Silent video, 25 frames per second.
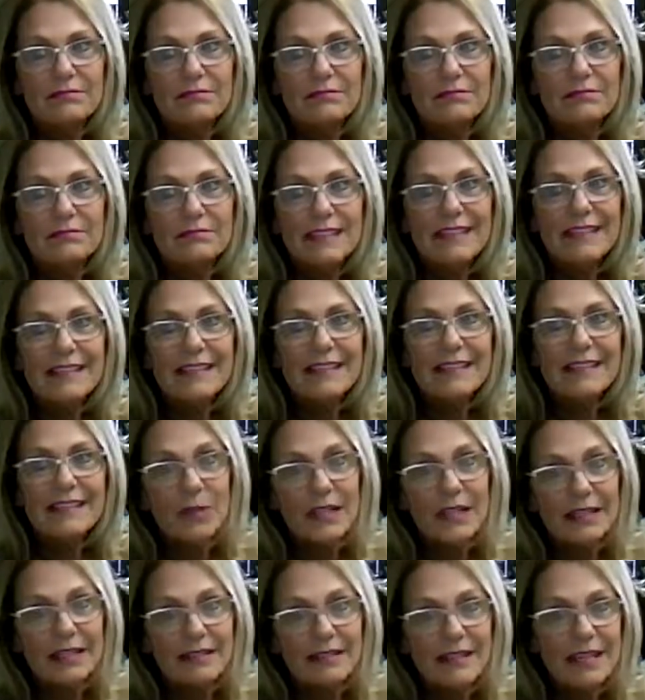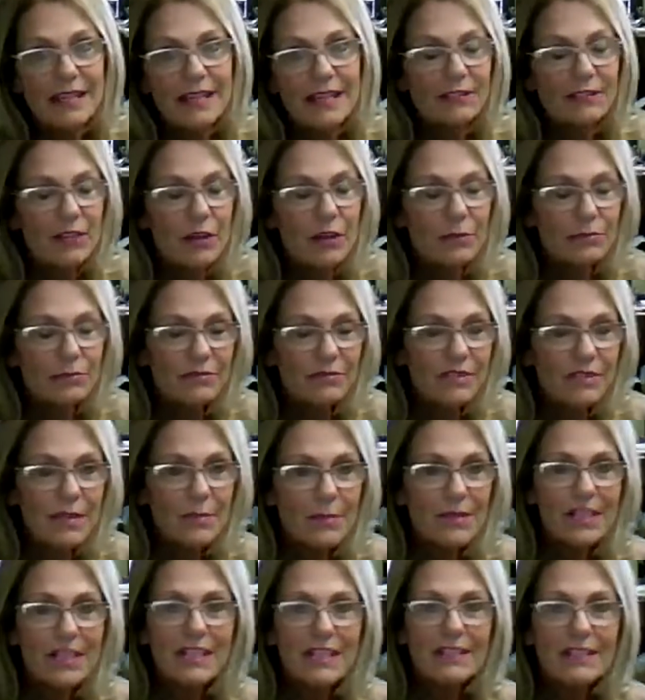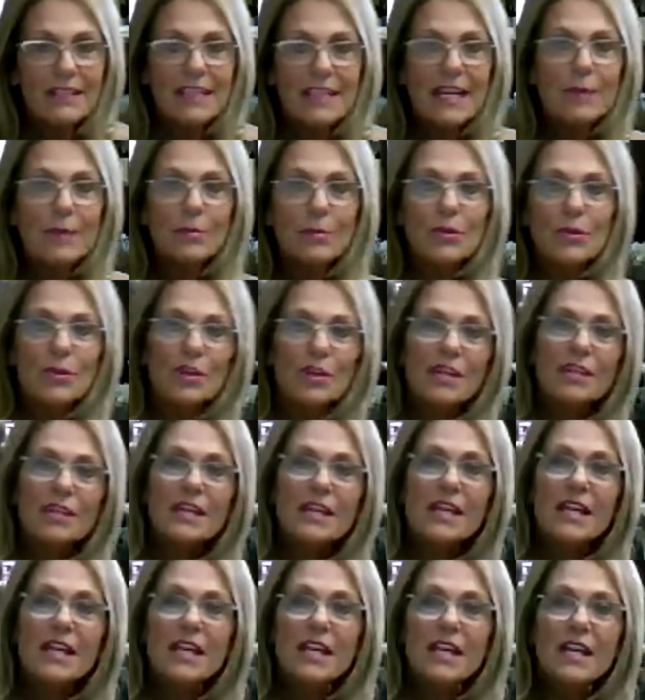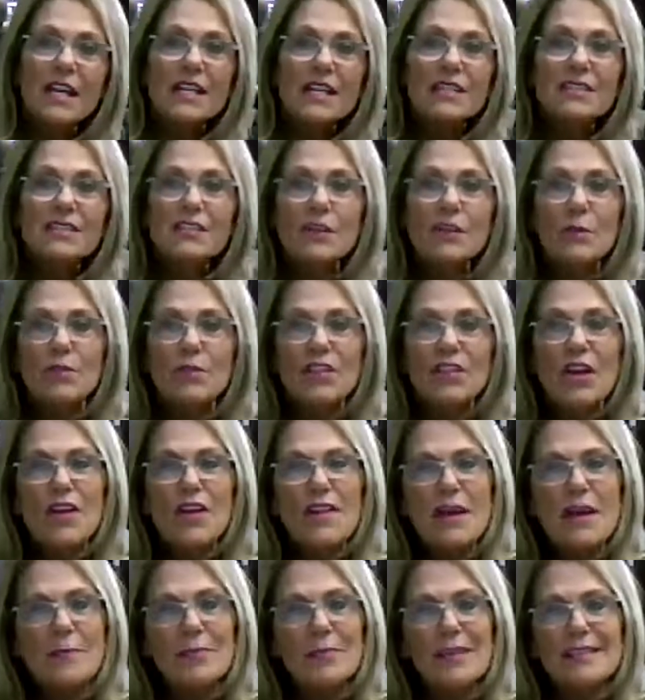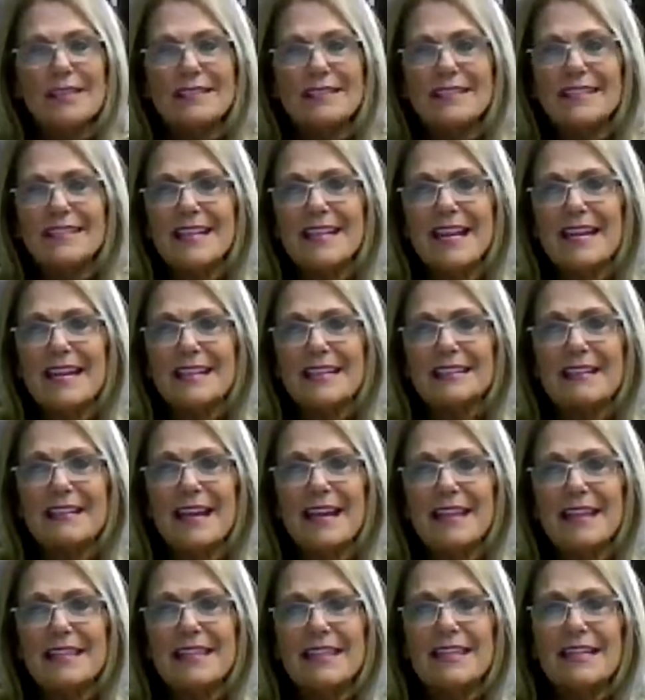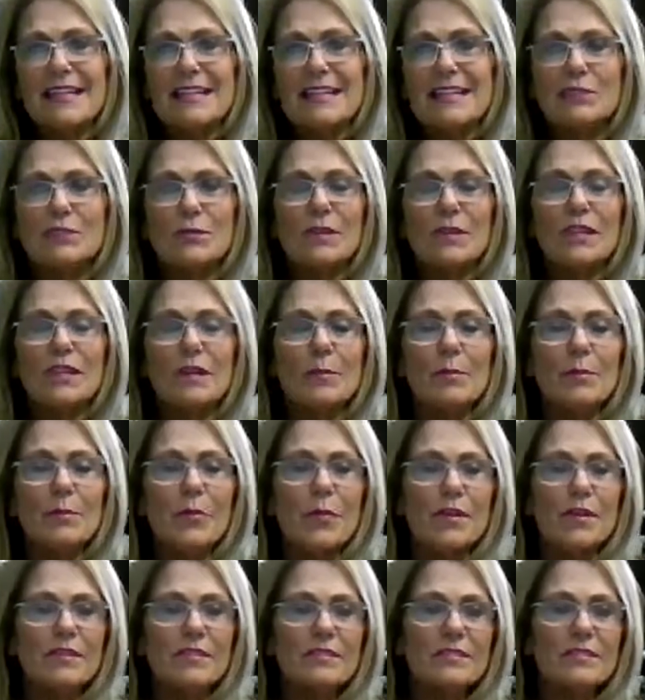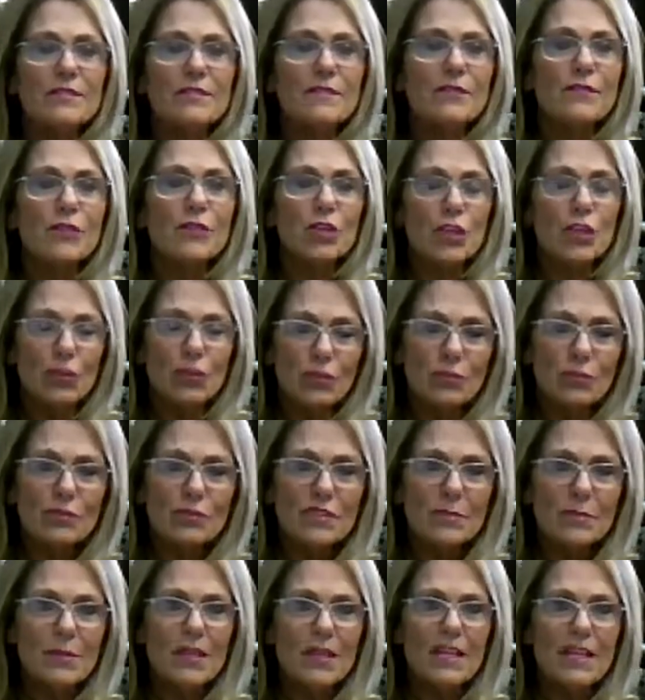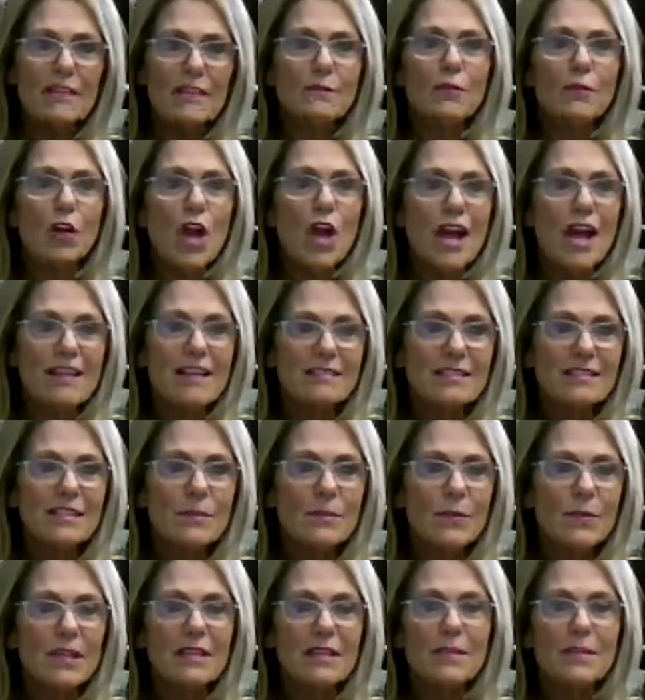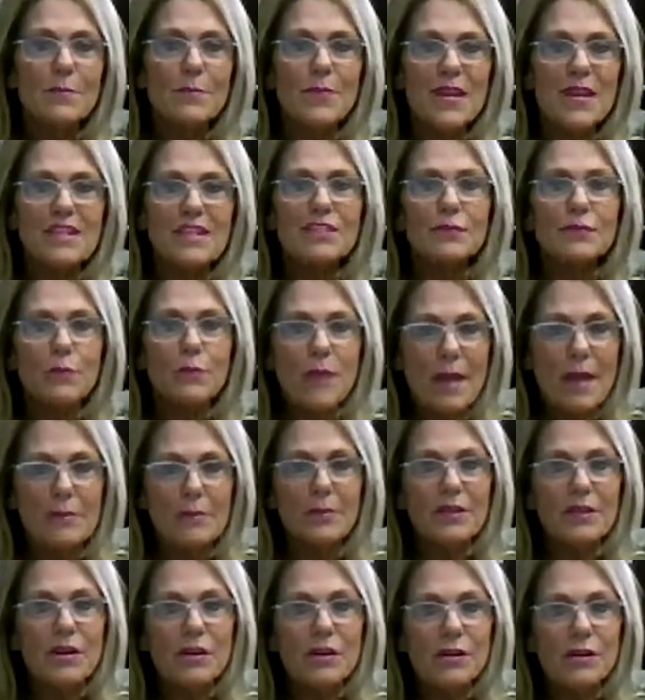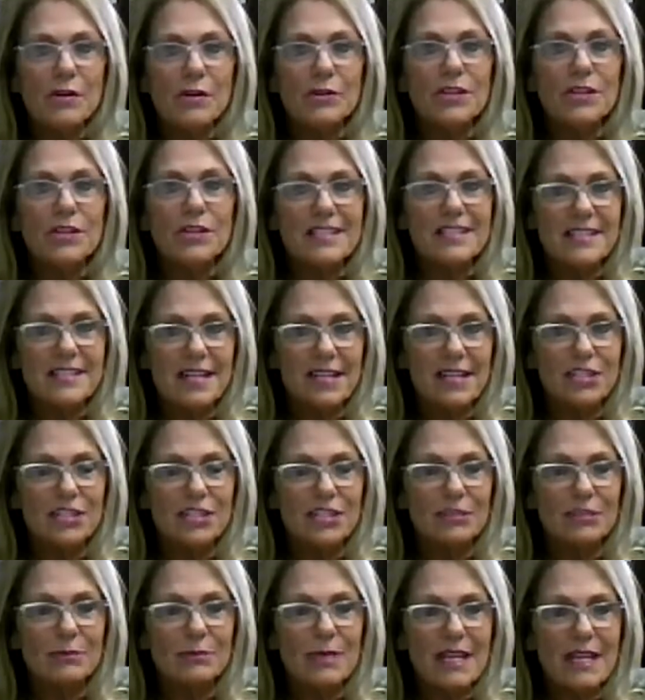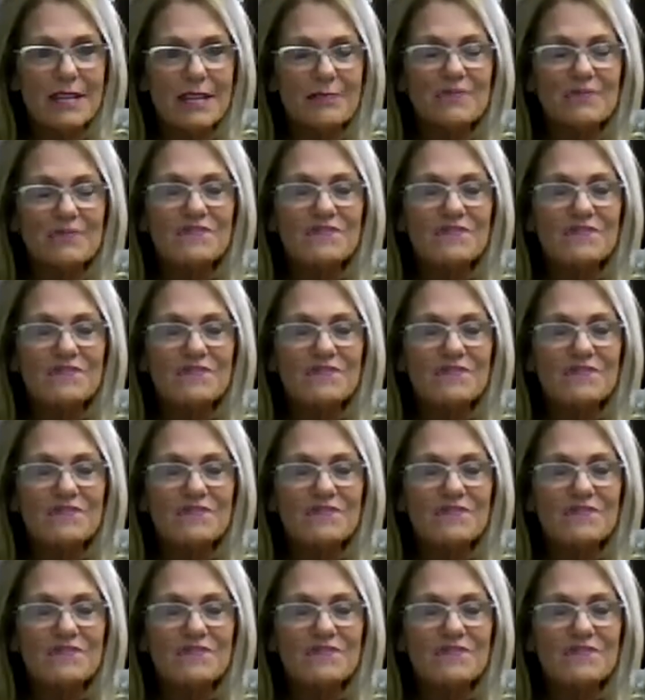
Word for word: in the family, let alone somebody in the neighborhood. So, with all that being said, I think it's really important for you to be, for us to be the best rep in our organization, right?